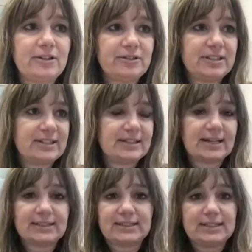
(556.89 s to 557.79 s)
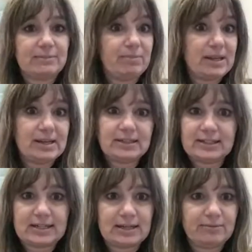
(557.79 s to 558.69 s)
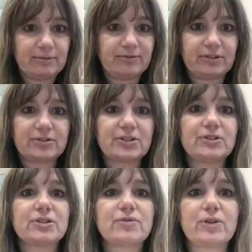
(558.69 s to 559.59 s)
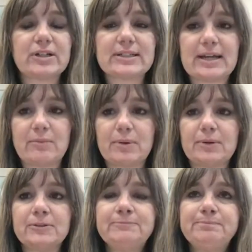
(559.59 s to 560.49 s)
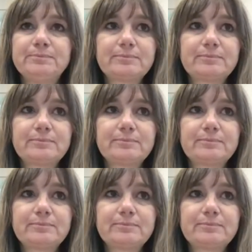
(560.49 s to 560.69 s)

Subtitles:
You tend to see B and D reversals, for example.